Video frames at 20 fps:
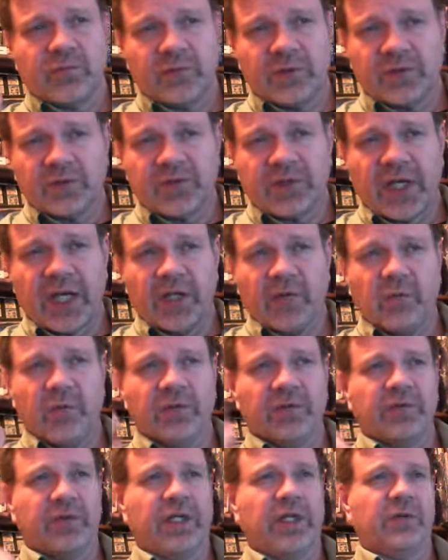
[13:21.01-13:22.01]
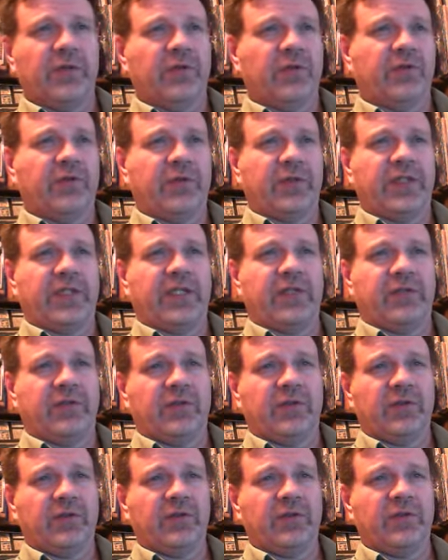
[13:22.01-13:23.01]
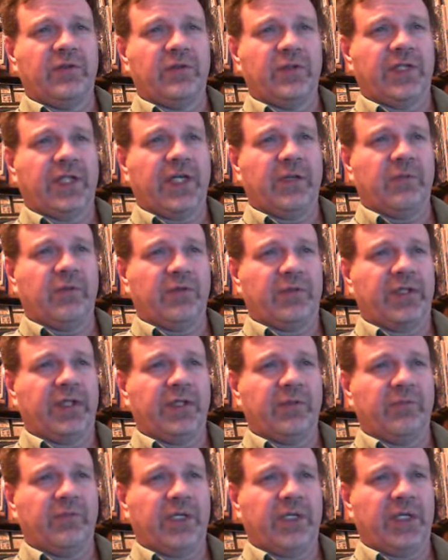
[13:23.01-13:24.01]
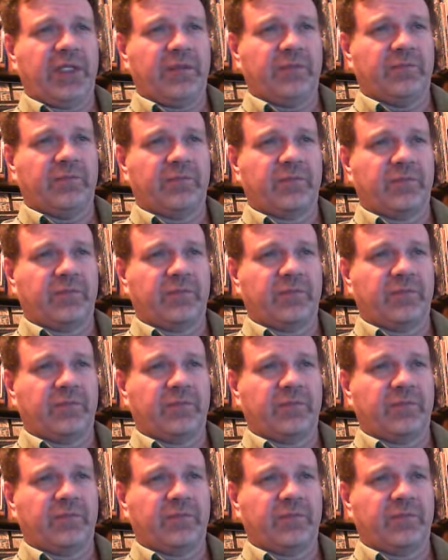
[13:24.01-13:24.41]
decide whether or not we're going to do a capital campaign.